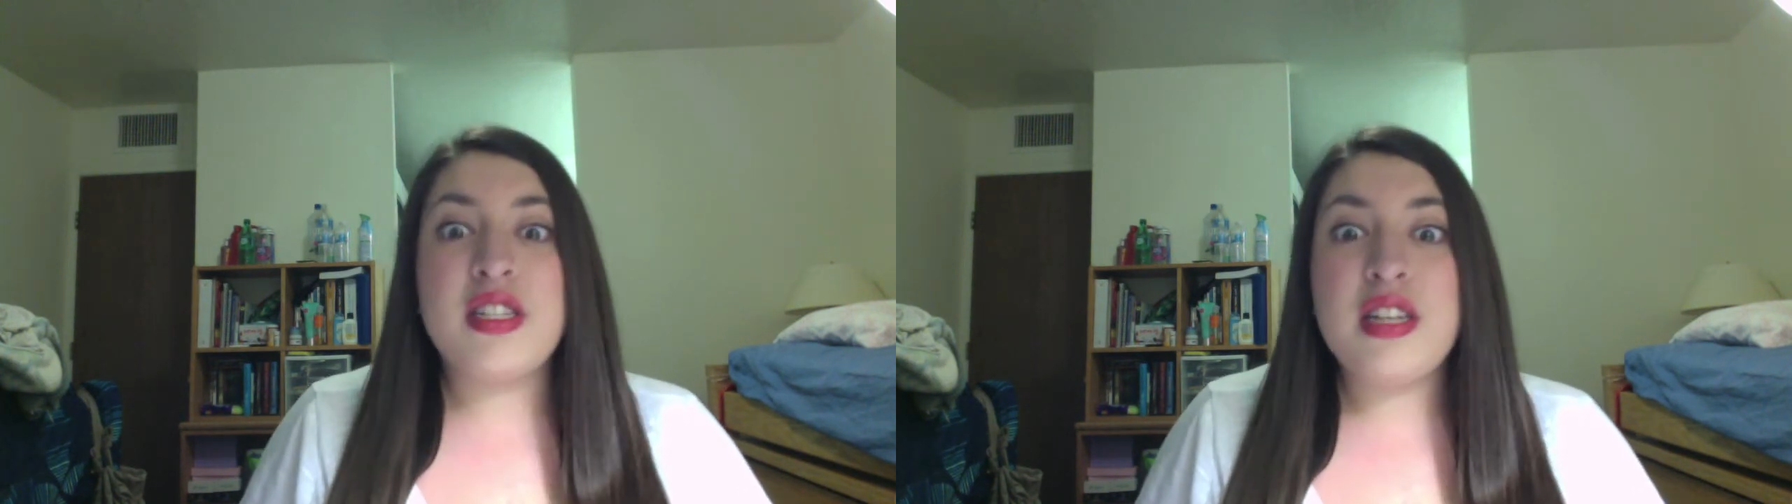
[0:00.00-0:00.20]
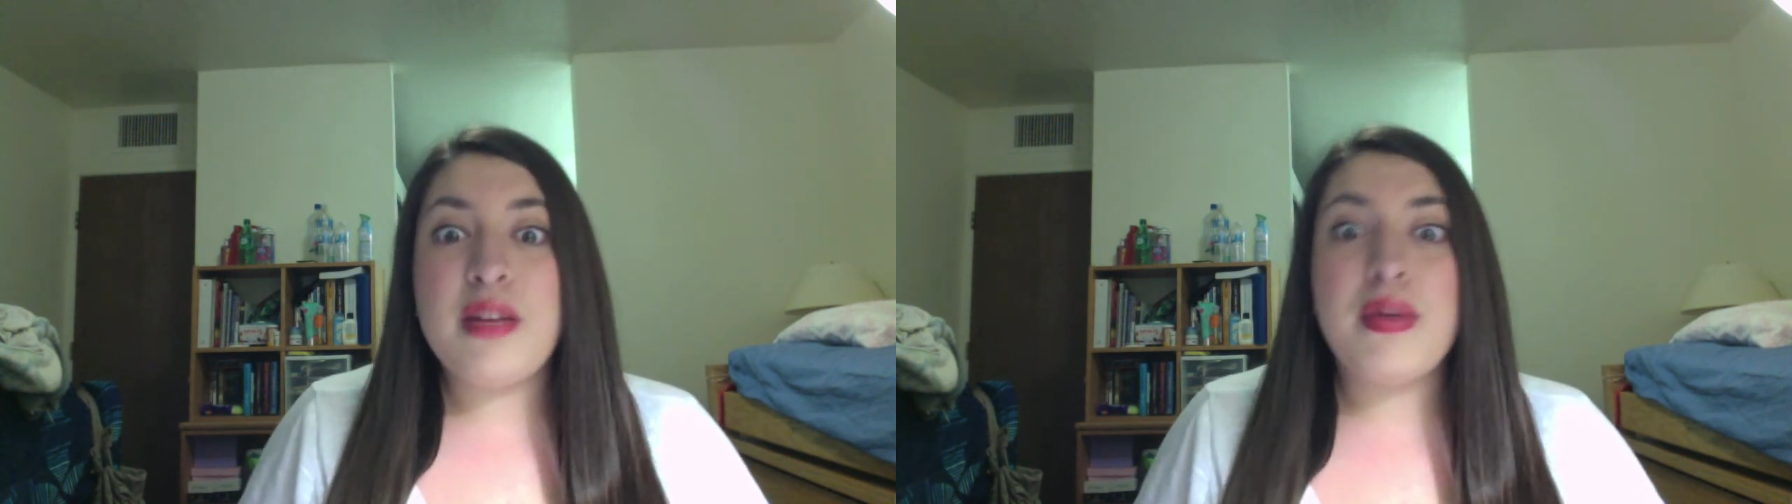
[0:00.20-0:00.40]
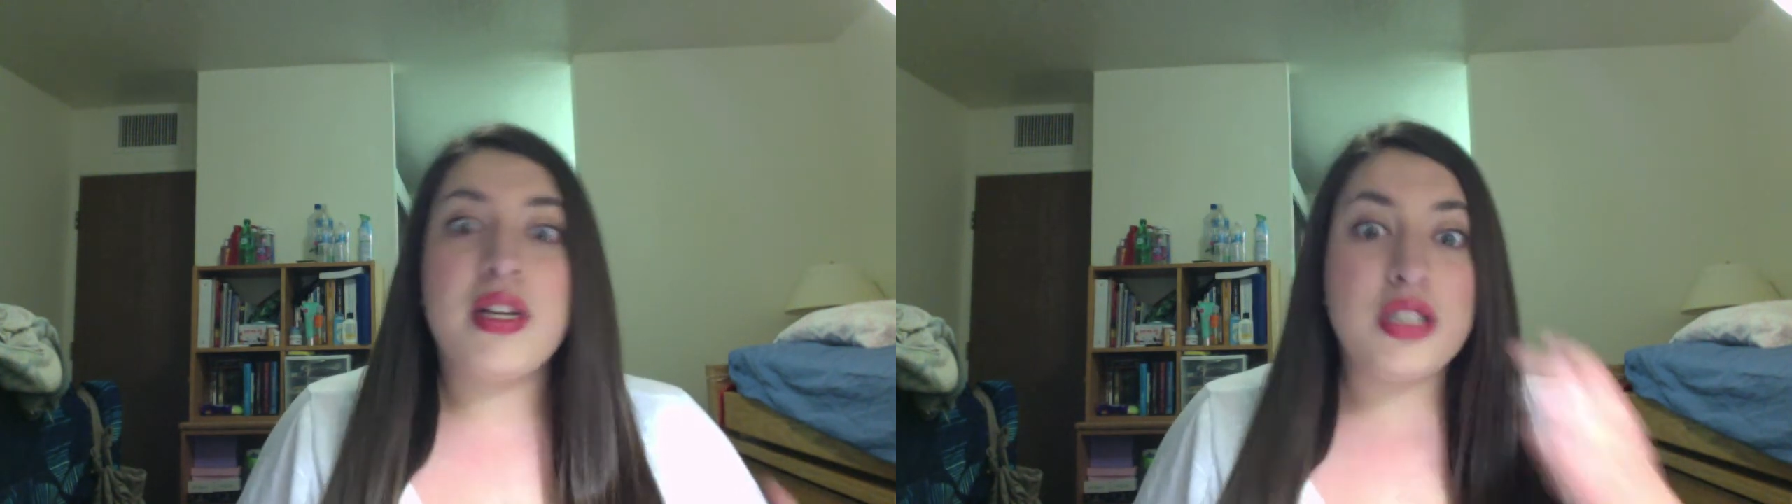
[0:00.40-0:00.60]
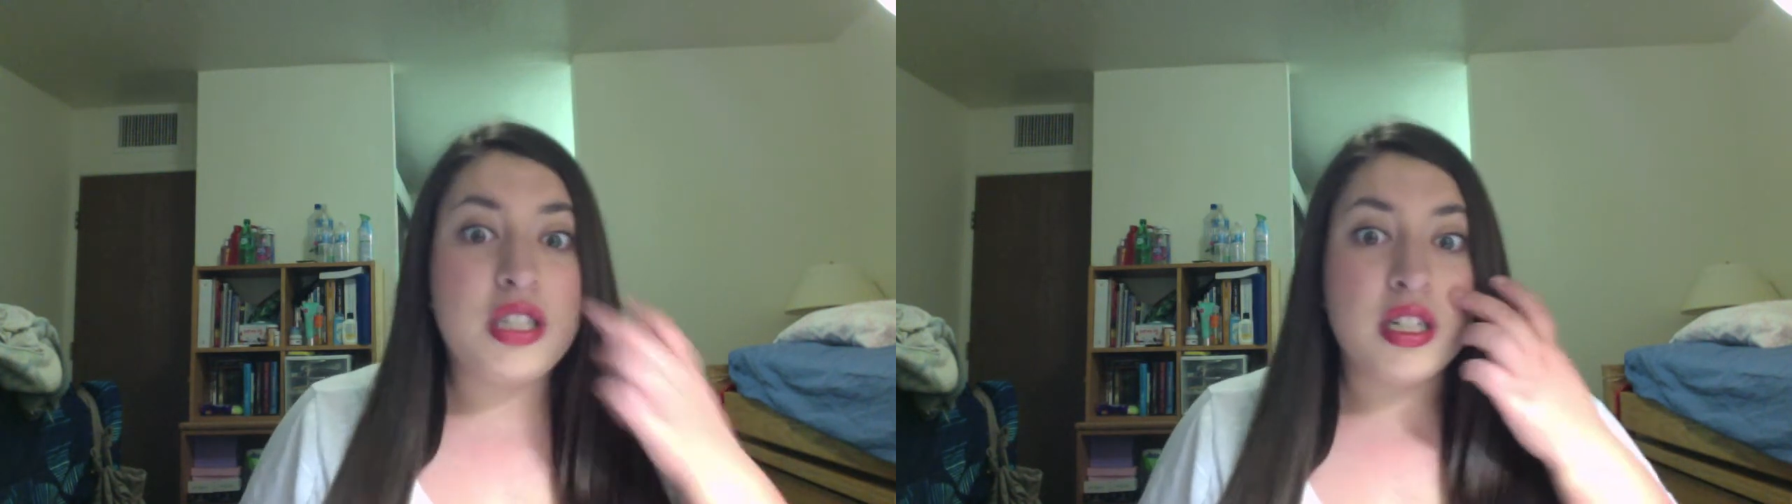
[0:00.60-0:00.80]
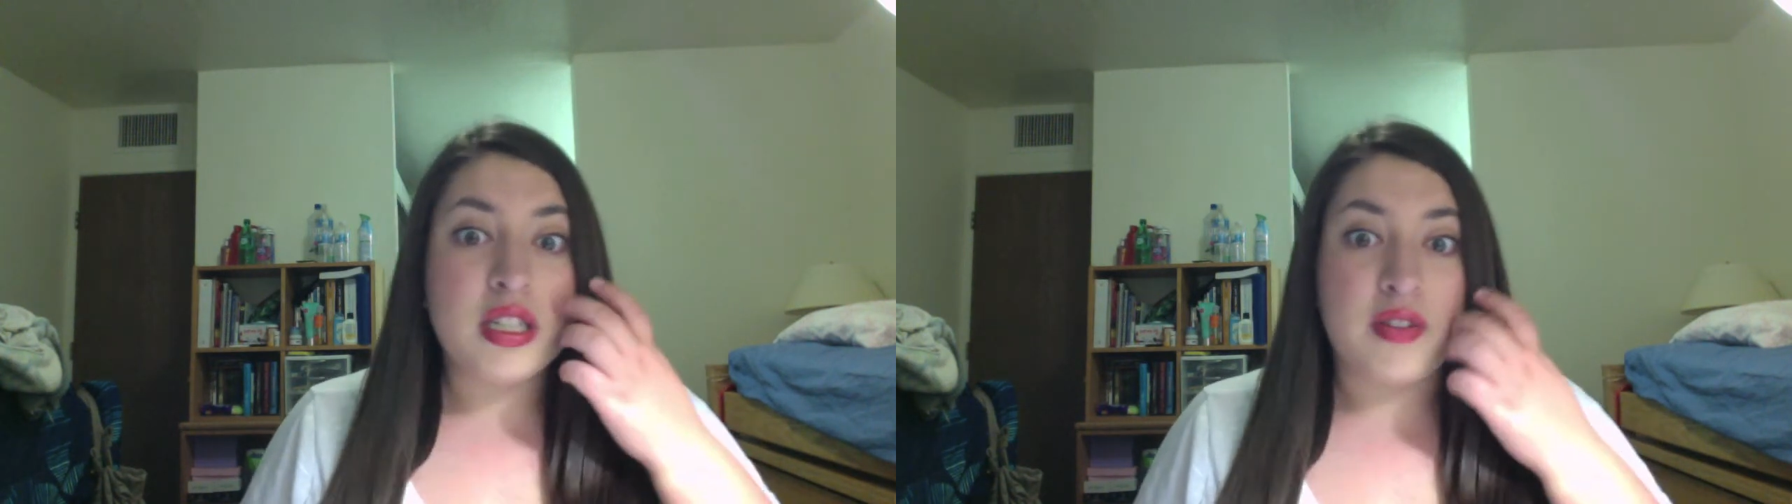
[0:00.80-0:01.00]
sleep because she
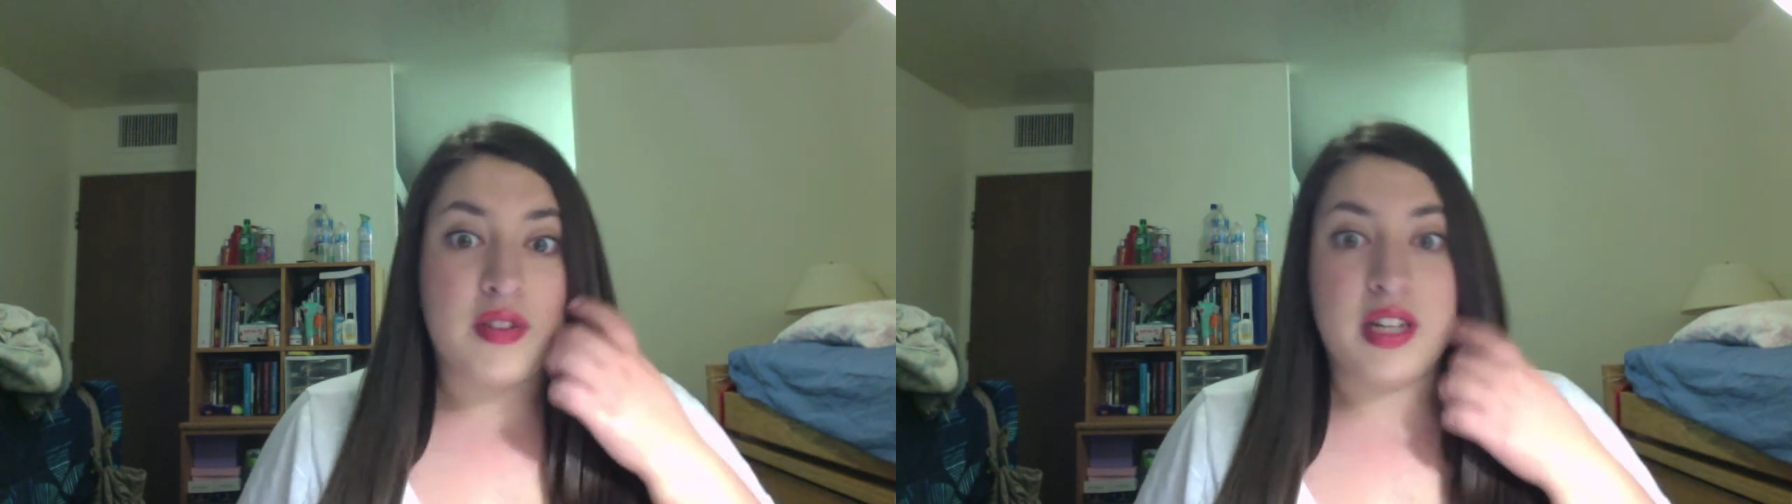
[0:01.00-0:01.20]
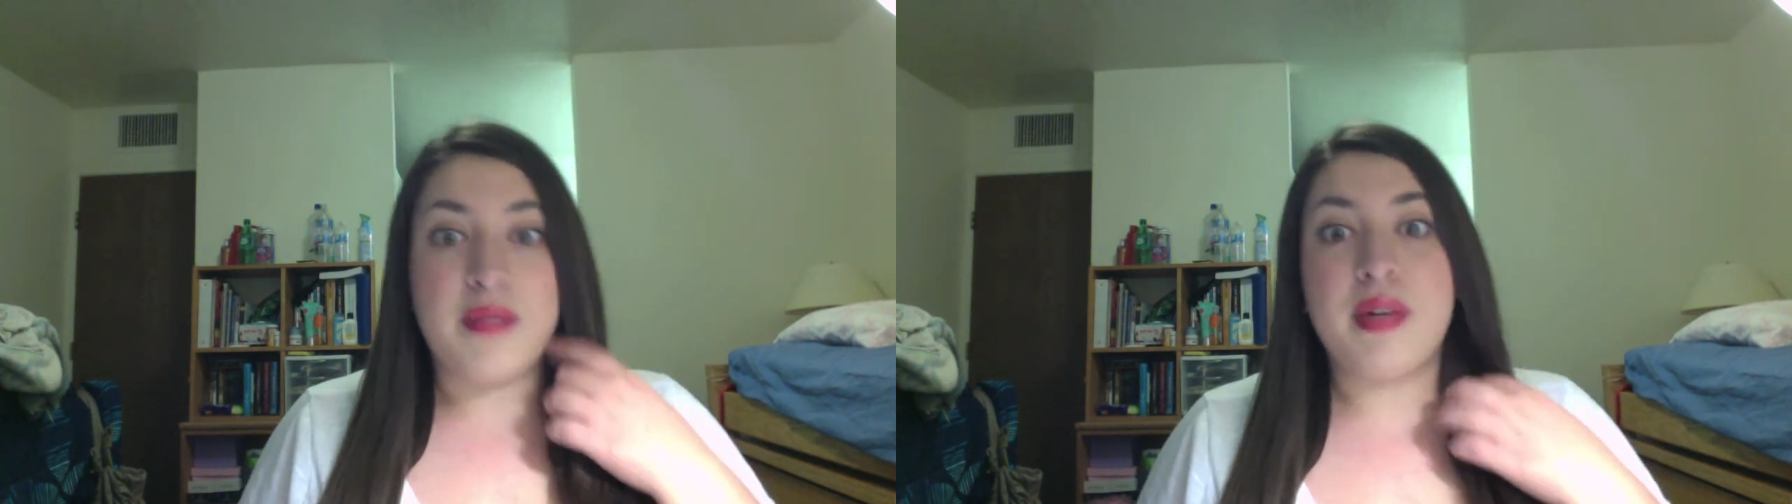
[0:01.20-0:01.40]
does everything.